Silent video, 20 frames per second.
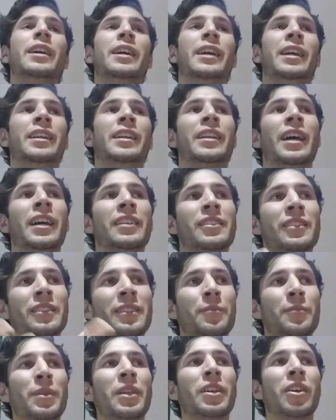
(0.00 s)
And not just
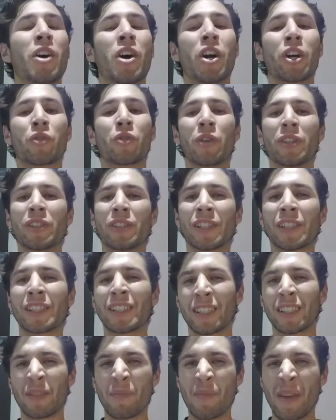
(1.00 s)
it being a hard question, it
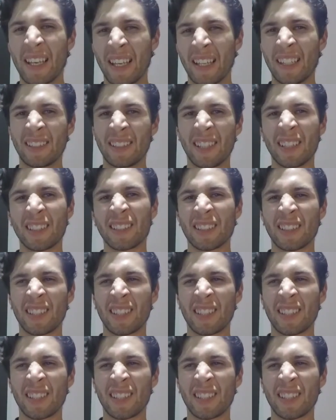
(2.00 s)
doesn't make any sense.